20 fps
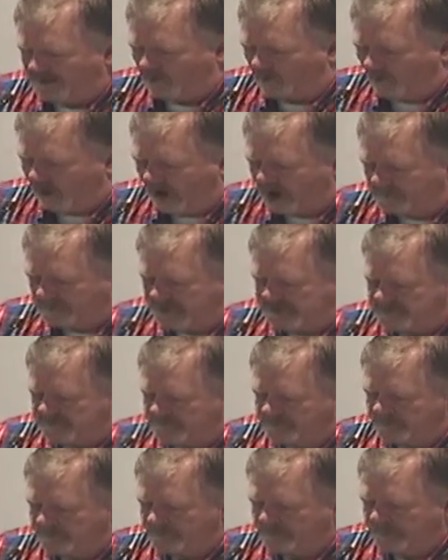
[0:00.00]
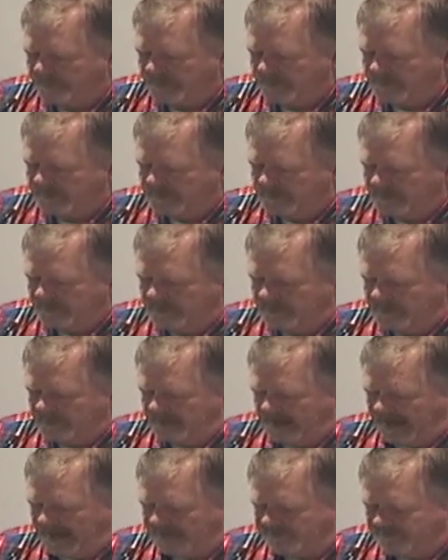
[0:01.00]
the woman
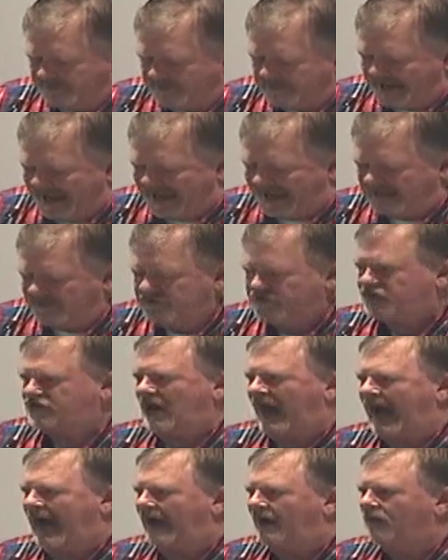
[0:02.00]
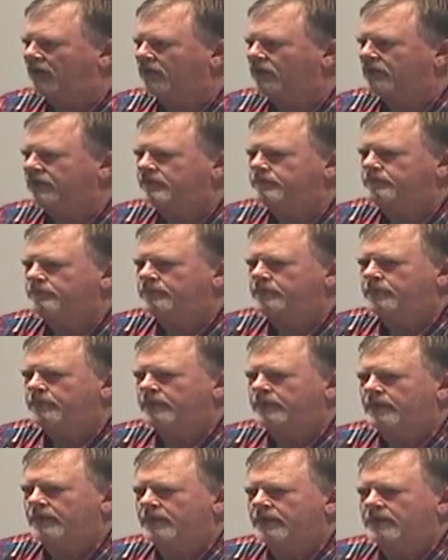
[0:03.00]
and the man child.
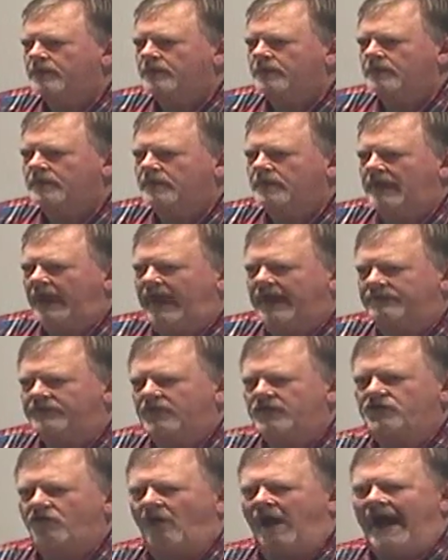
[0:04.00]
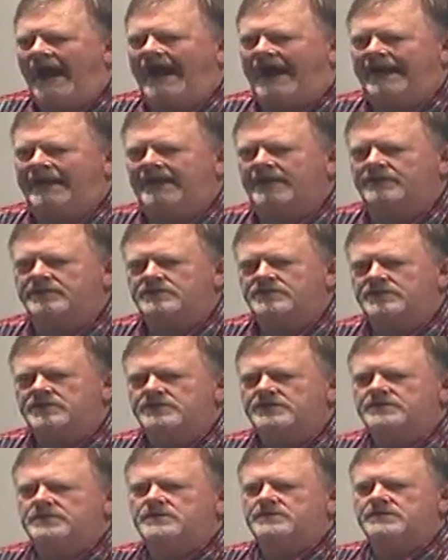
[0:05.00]
And the dragon
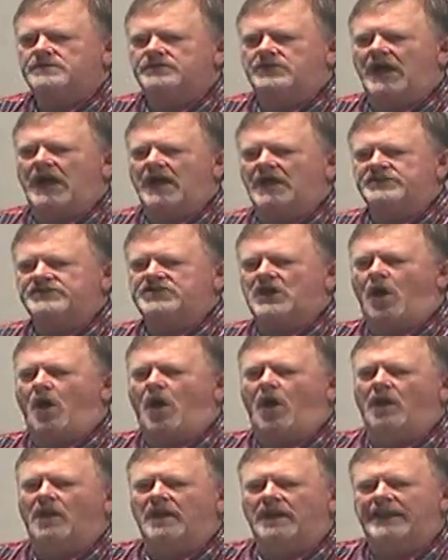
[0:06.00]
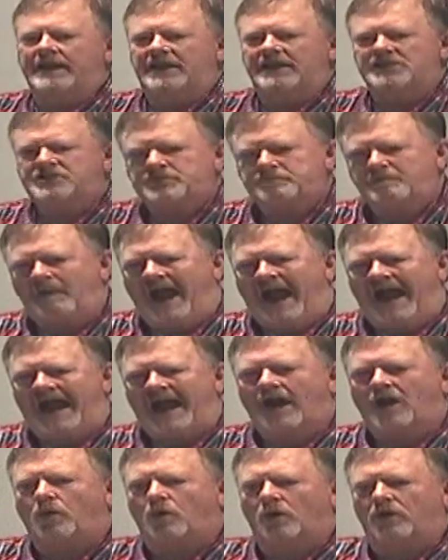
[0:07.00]
does all in its
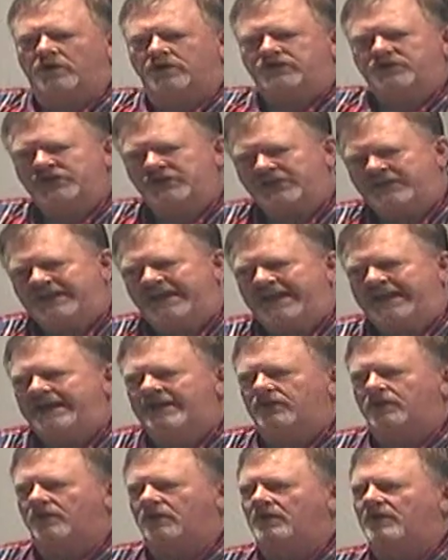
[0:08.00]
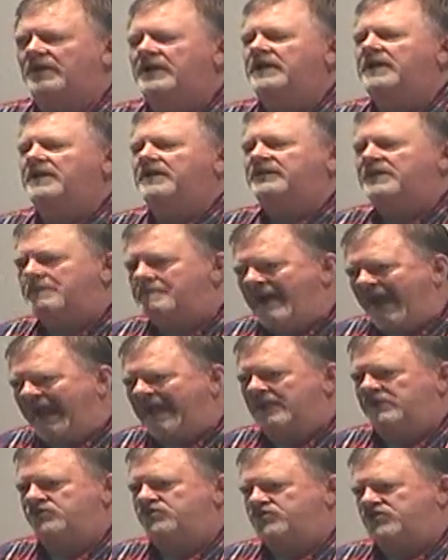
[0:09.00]
power to kill the
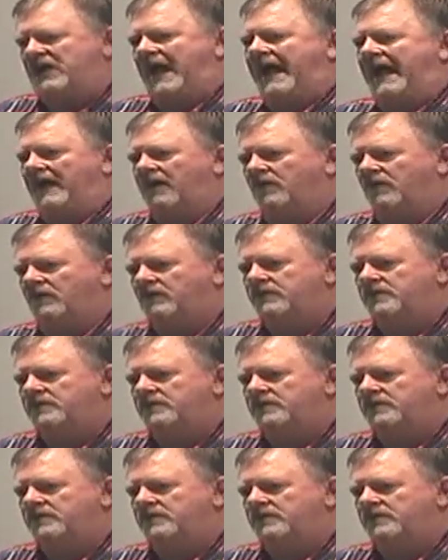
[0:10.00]
man child.